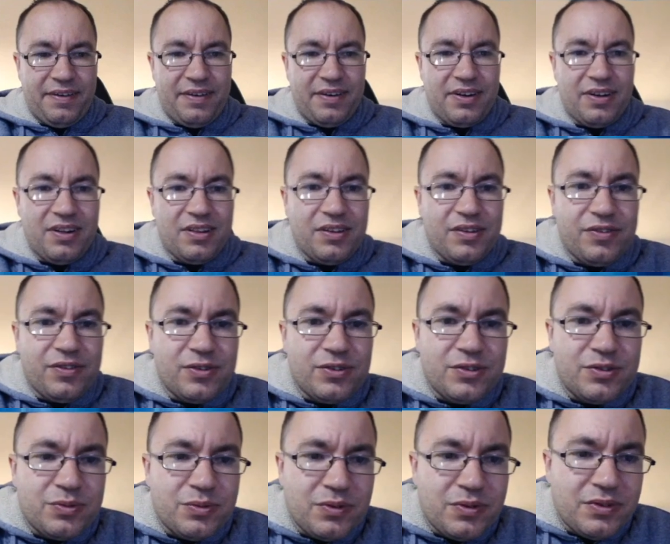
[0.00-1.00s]
Gotta love
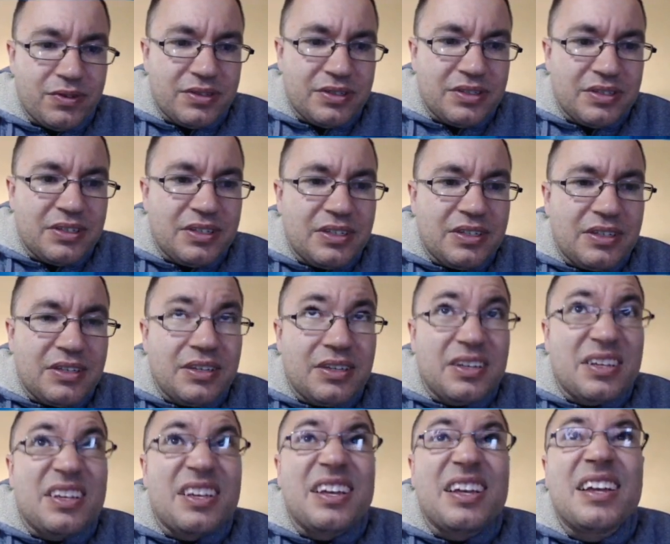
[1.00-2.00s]
those swirls.
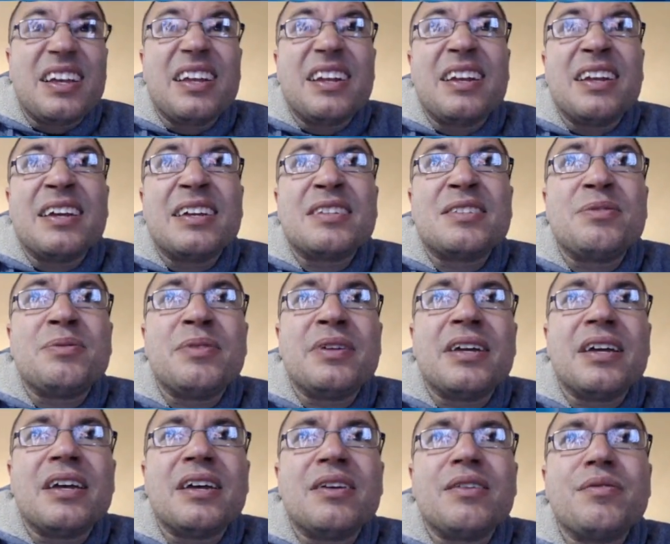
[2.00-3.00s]
And next we
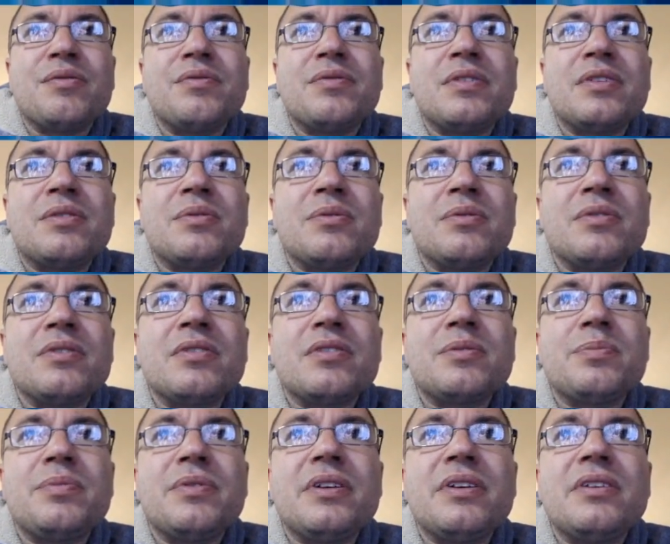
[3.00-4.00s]
have, this one
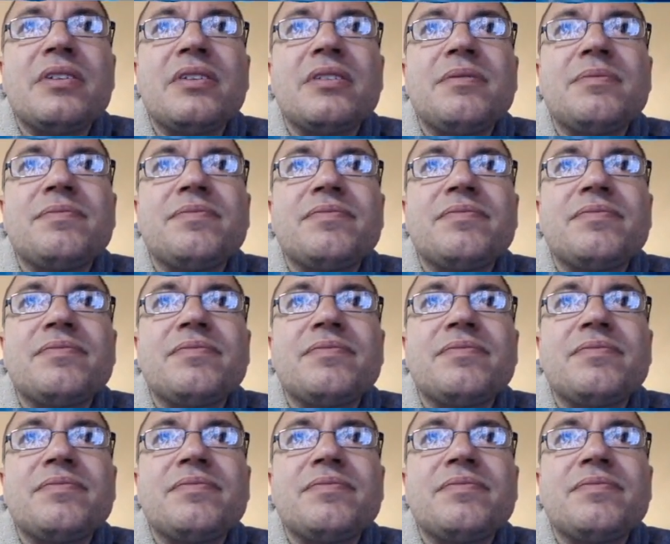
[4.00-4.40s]
looks pretty good.